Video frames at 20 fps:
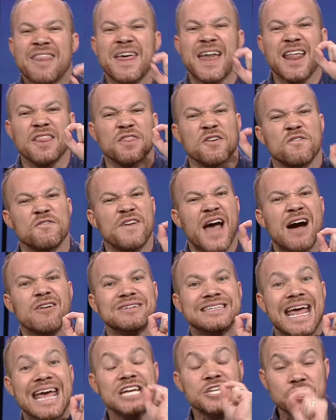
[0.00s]
that at the
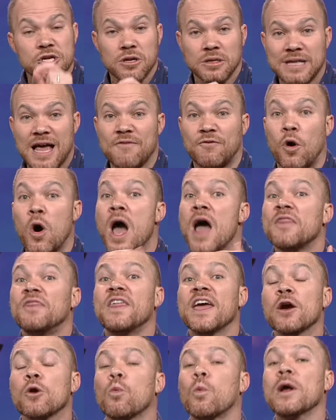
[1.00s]
foundational level,
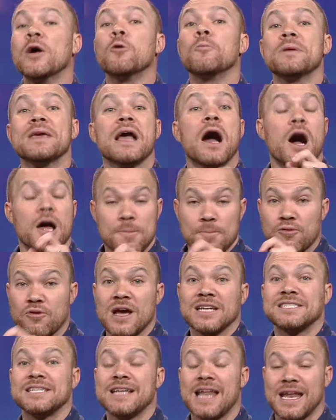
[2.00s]
there will be
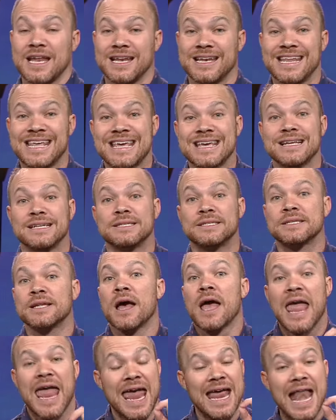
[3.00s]
unprecedented needs
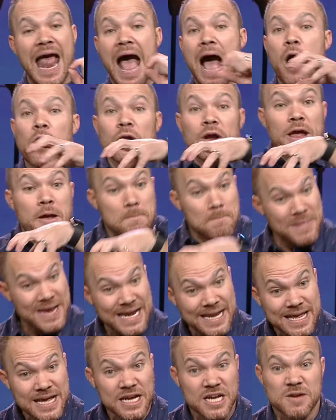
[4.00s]
in our
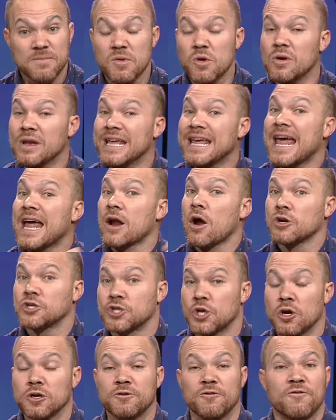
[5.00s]
immediate community, in our
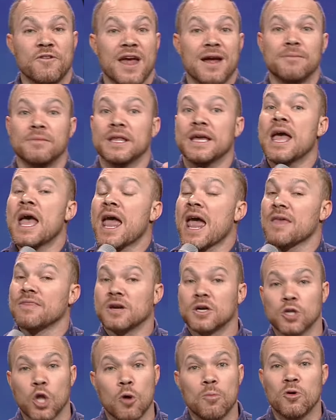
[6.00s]
church family, in the
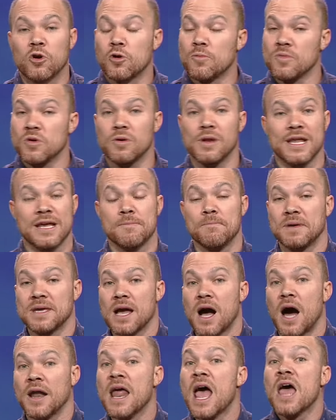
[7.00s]
global community and
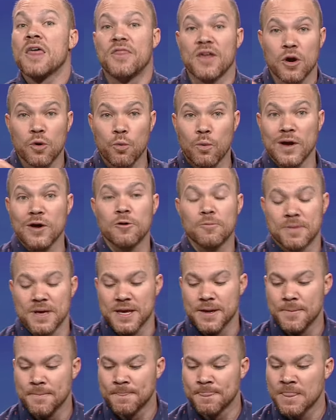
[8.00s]
beyond. There will
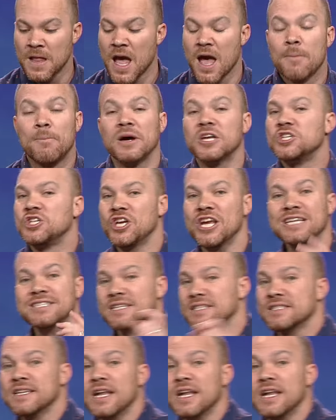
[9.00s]
be. But Jesus